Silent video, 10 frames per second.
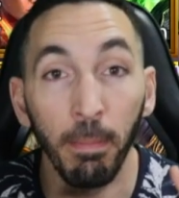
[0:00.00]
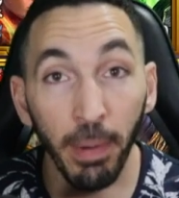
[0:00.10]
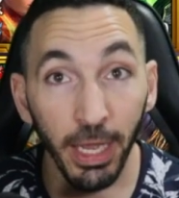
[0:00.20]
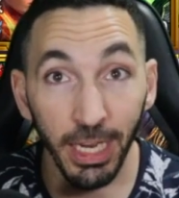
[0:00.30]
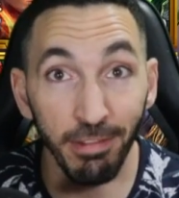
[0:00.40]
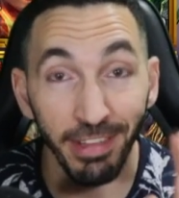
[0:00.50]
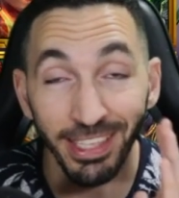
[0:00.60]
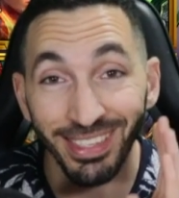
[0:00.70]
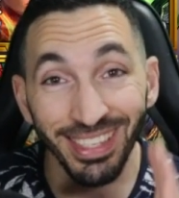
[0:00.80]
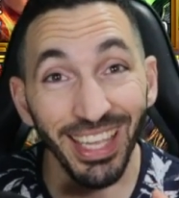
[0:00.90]
But if a
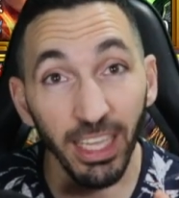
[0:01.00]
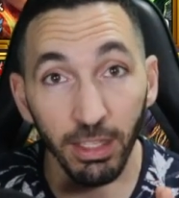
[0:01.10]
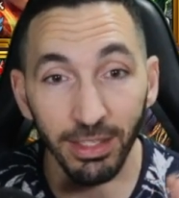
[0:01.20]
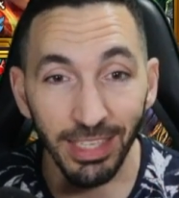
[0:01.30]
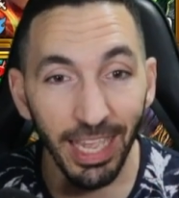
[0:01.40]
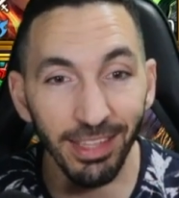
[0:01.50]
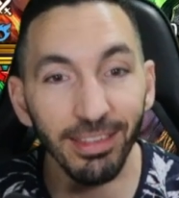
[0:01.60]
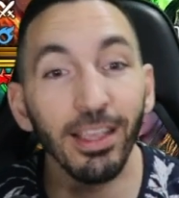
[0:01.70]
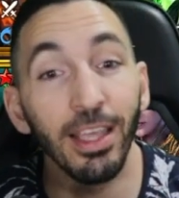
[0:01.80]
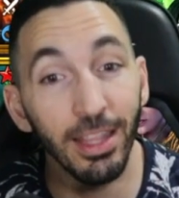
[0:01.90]
skill
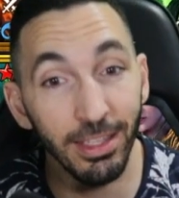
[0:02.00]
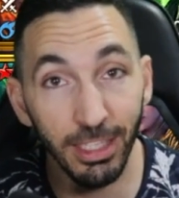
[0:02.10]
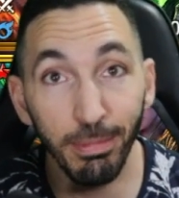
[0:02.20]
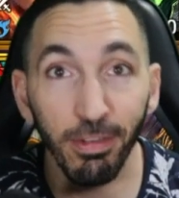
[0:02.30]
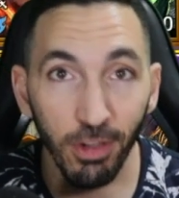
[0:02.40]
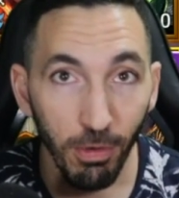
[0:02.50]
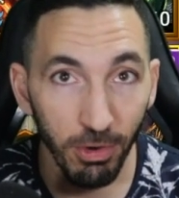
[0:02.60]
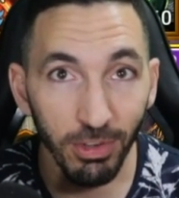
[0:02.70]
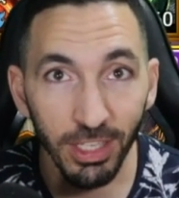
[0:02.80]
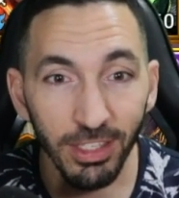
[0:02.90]
says this debuff cannot be
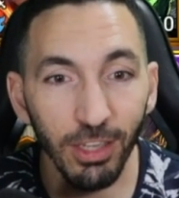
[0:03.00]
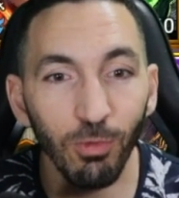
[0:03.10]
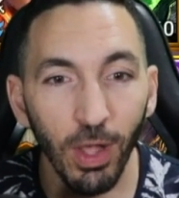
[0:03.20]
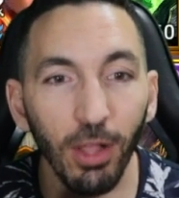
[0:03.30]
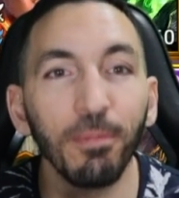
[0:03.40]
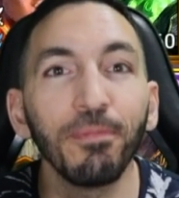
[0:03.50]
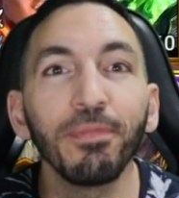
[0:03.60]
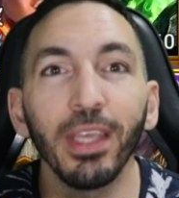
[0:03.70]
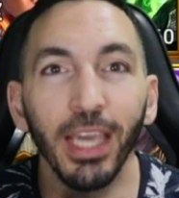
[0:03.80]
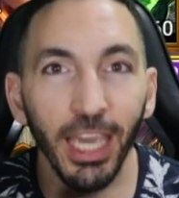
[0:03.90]
resisted, well,
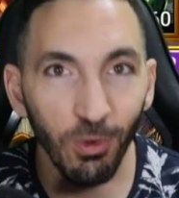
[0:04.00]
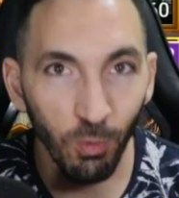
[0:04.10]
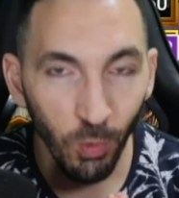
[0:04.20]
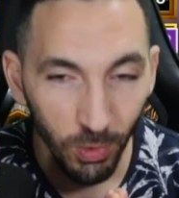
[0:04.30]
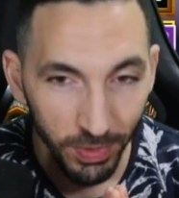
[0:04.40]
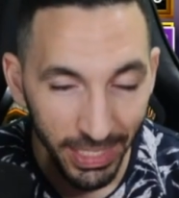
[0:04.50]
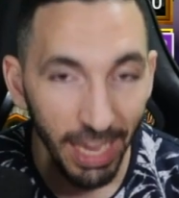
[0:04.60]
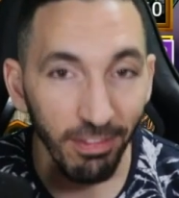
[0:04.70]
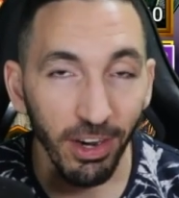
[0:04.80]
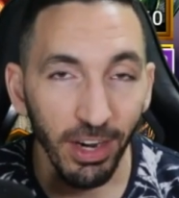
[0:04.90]
it will
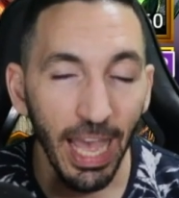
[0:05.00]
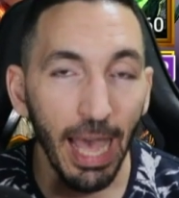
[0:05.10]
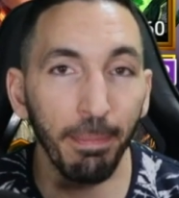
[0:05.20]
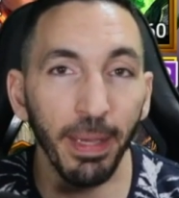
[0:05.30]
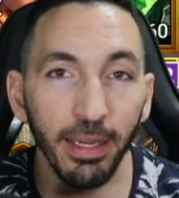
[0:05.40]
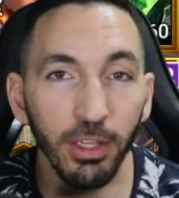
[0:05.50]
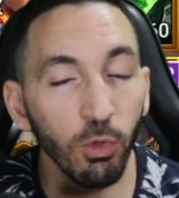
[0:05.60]
never happen.